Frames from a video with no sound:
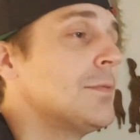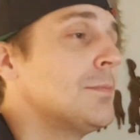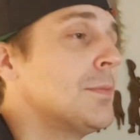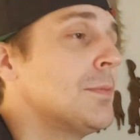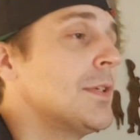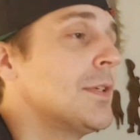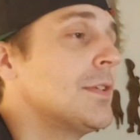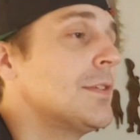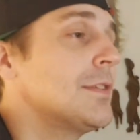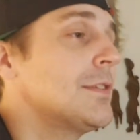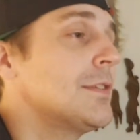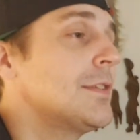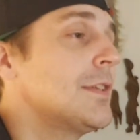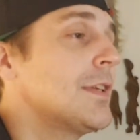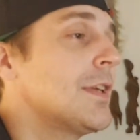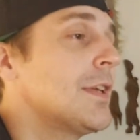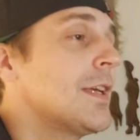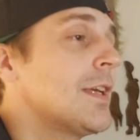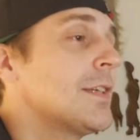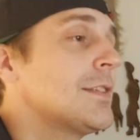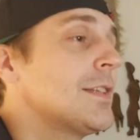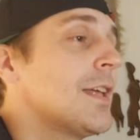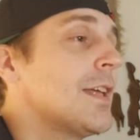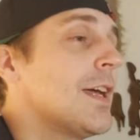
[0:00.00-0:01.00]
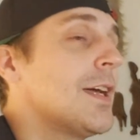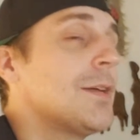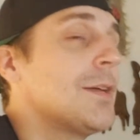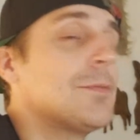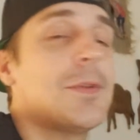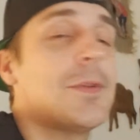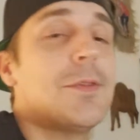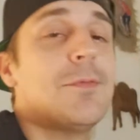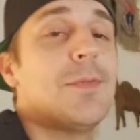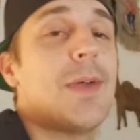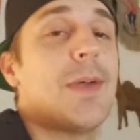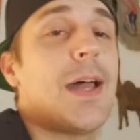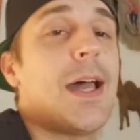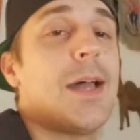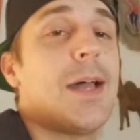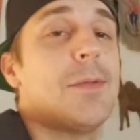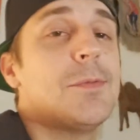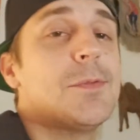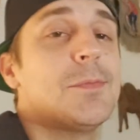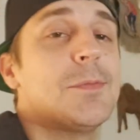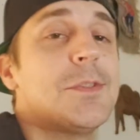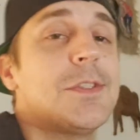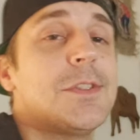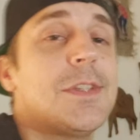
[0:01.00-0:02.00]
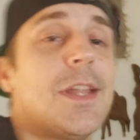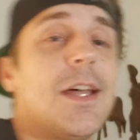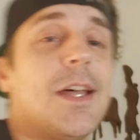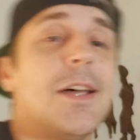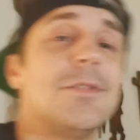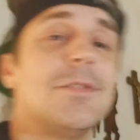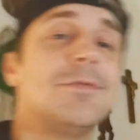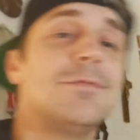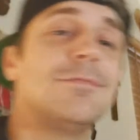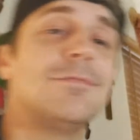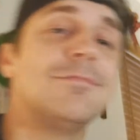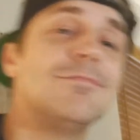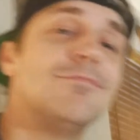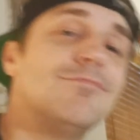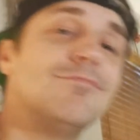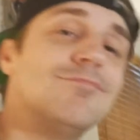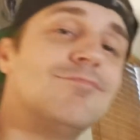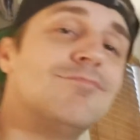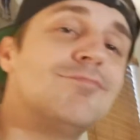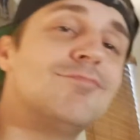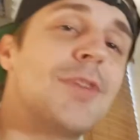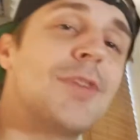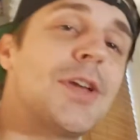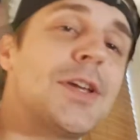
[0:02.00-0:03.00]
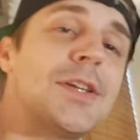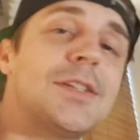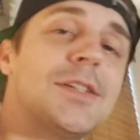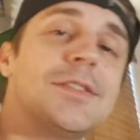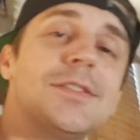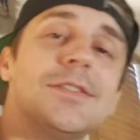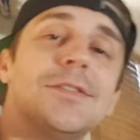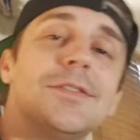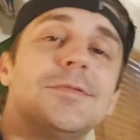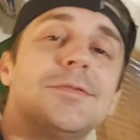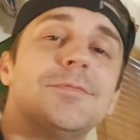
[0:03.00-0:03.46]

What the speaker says: But until next time, good vibes, much love. Peace.